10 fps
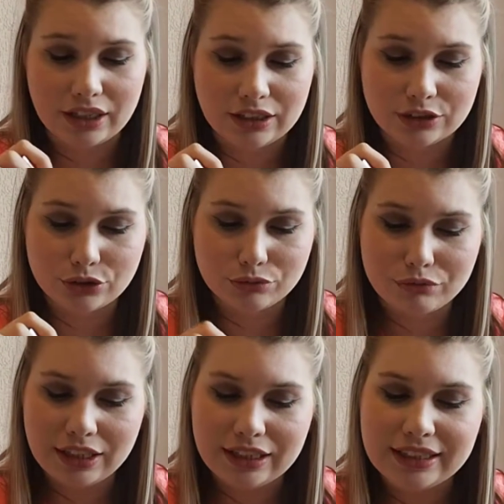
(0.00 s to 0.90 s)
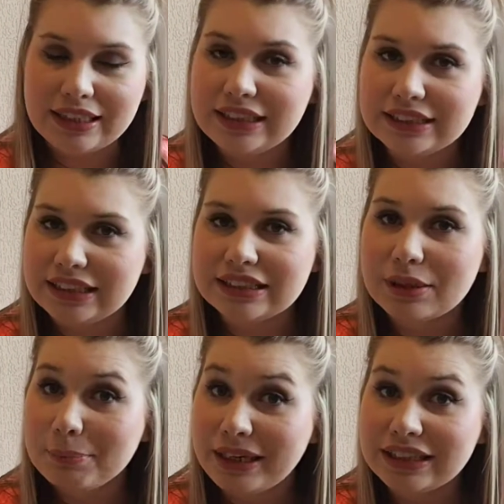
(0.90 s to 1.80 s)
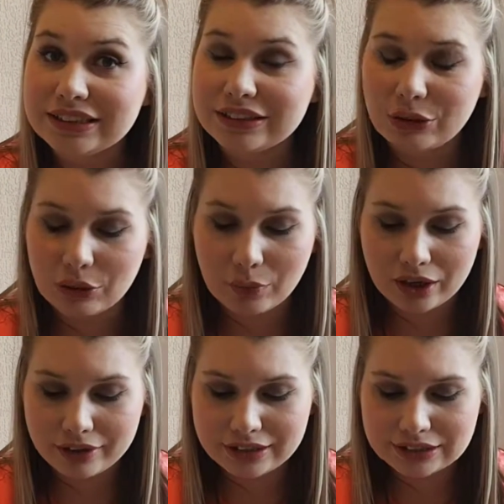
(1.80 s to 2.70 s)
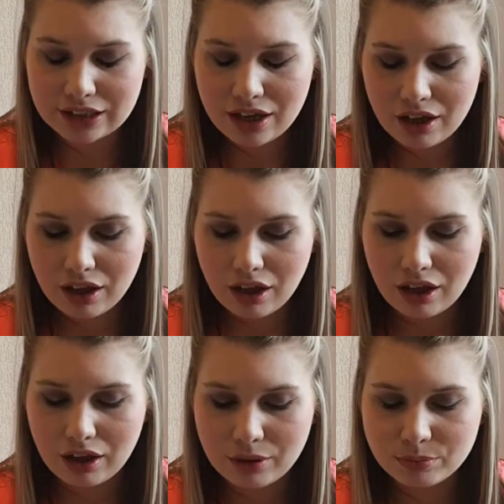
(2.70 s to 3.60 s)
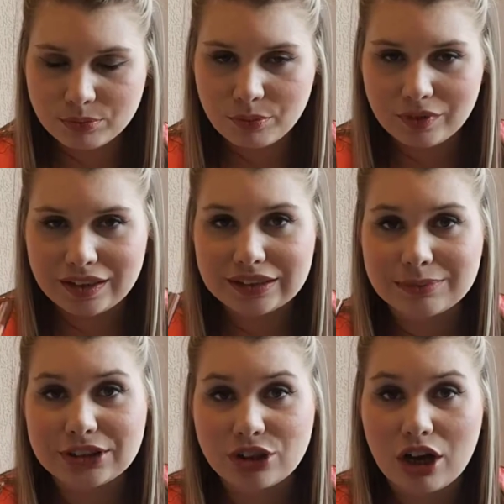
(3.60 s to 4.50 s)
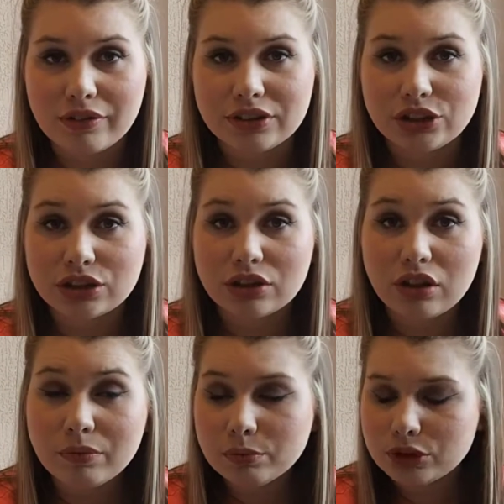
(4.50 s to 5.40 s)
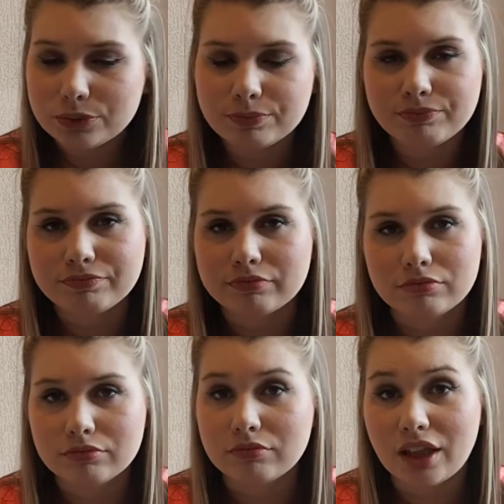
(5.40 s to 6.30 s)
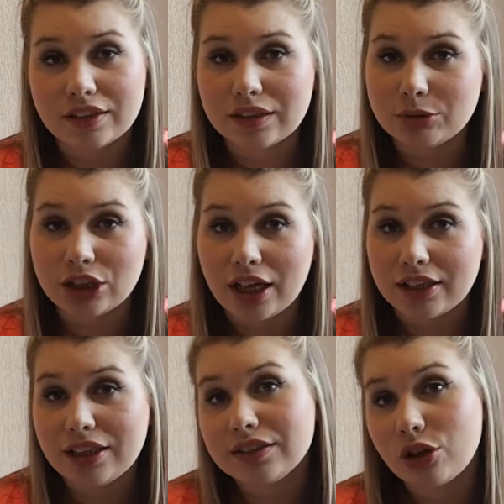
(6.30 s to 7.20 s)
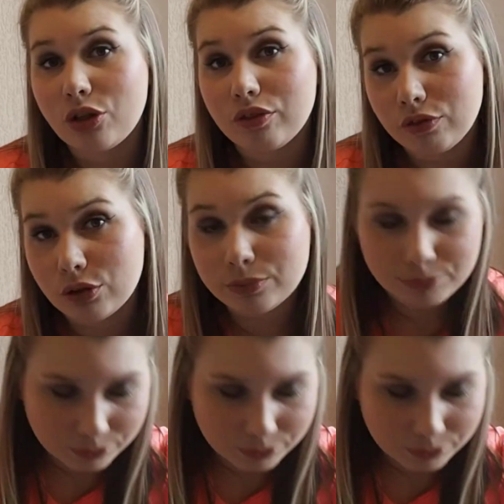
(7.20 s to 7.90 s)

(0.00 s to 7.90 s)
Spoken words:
It's really easy to miss otherwise. This mascara just clumped. That's how much I like it. It's gone on the floor.